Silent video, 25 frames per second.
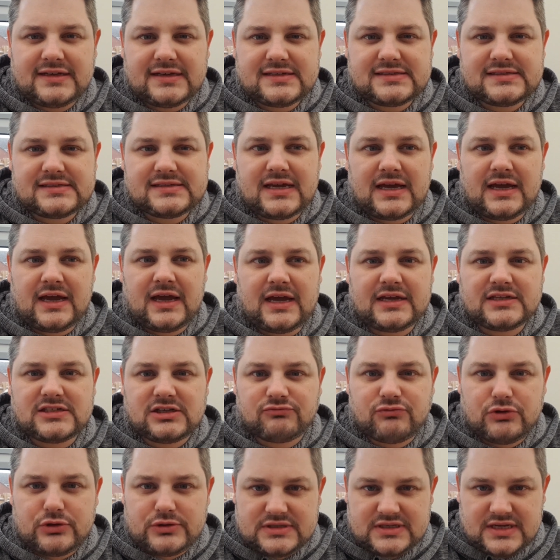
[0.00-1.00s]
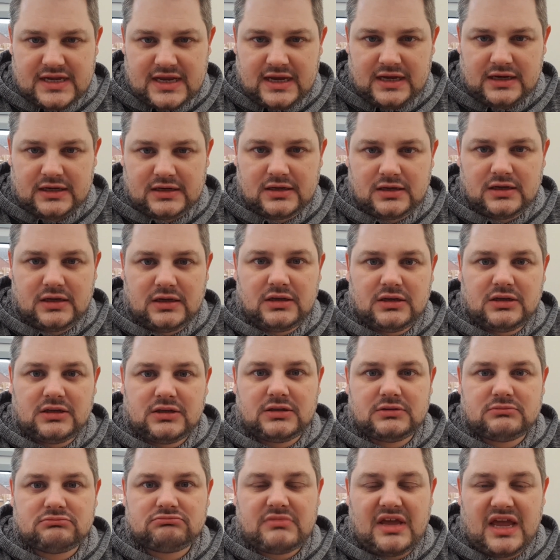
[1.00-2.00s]
It's a routine.
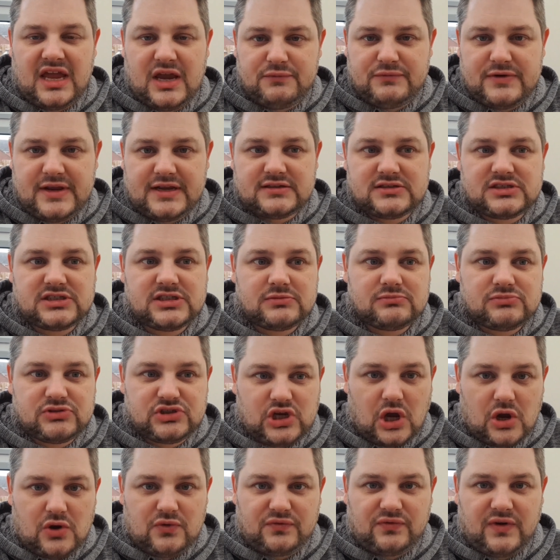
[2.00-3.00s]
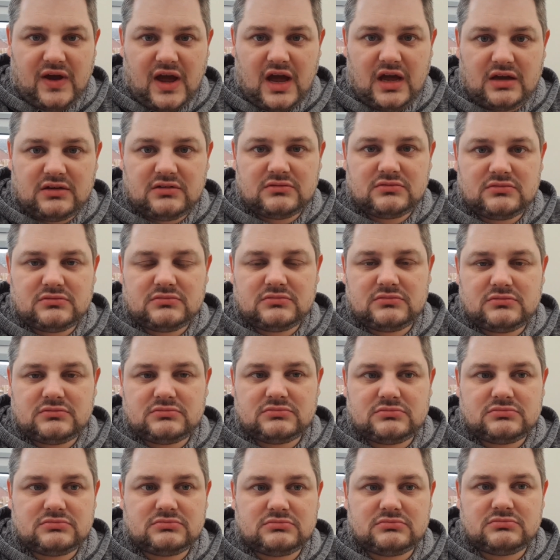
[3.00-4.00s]
Evenings, sofa,
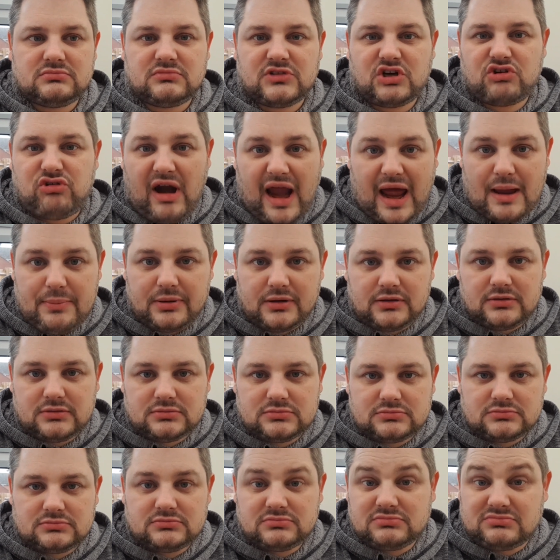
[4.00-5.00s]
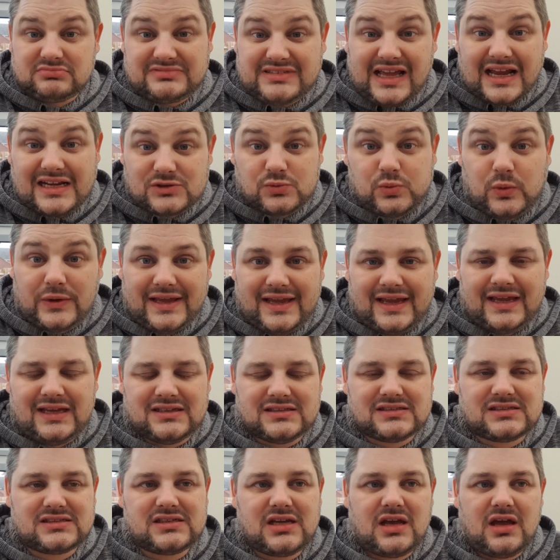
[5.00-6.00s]
crap. That's what it
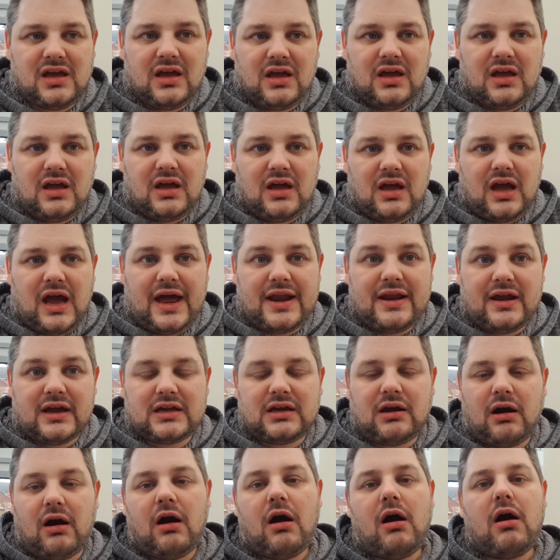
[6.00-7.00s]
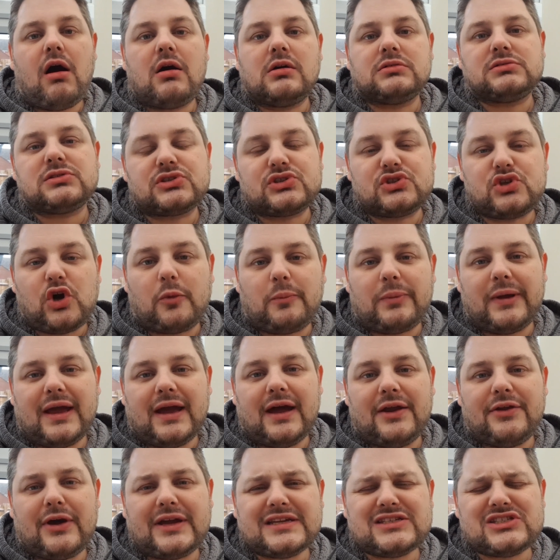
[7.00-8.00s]
is. And I can't stop it.
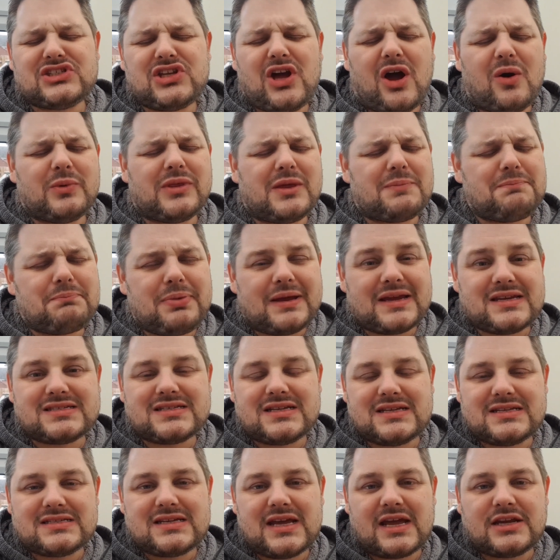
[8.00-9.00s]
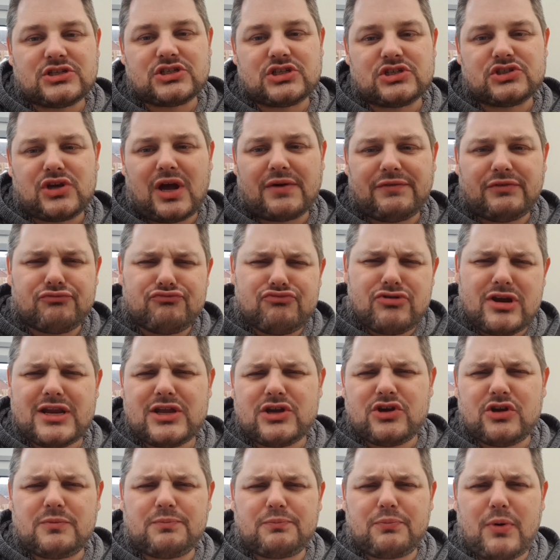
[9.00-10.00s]
And I start with the best intentions. I have a really
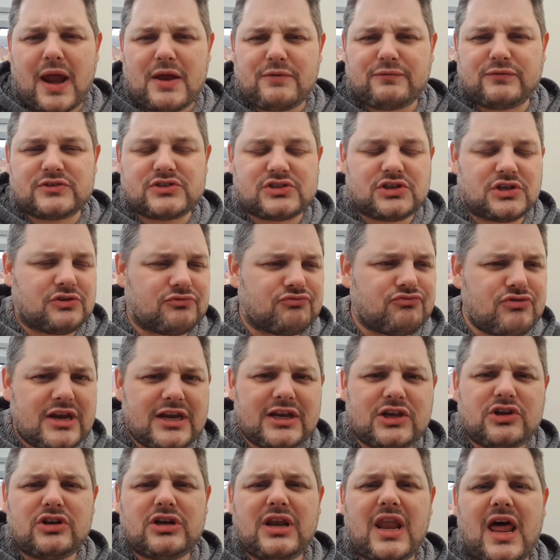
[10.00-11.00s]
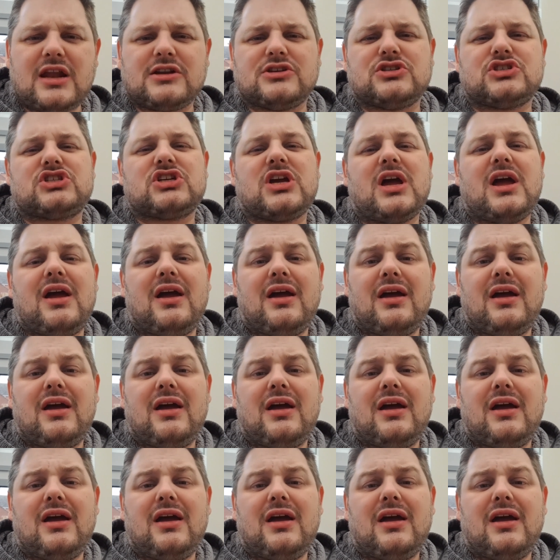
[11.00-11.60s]
good breakfast and a really good lunch.